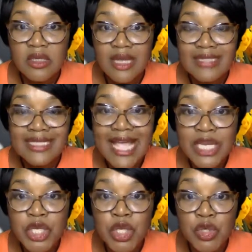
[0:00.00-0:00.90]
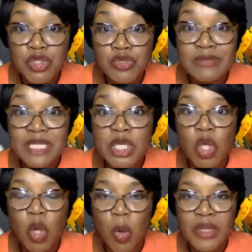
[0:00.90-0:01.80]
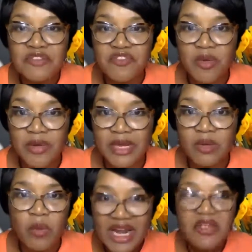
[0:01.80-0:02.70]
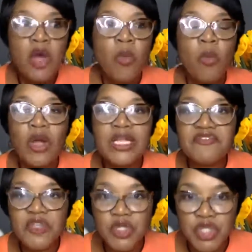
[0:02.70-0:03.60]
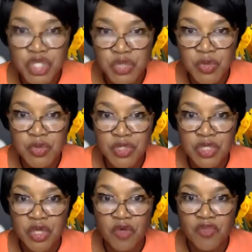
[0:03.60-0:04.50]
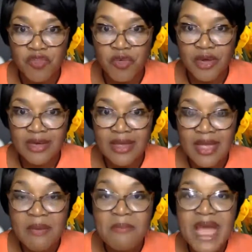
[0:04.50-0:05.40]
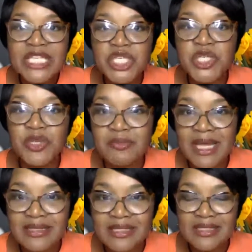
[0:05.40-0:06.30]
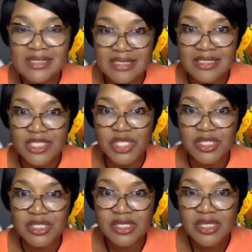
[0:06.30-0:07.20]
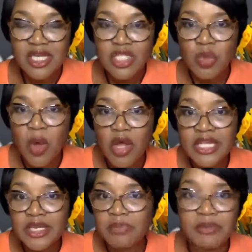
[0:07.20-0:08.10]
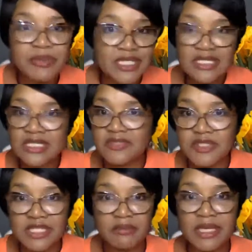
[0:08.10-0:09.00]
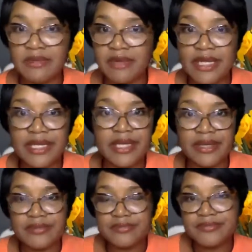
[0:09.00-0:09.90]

attaining your dreams and going for it. What if you choose to go for it? Imagine you made a decision to walk in your purpose. This is for somebody right here.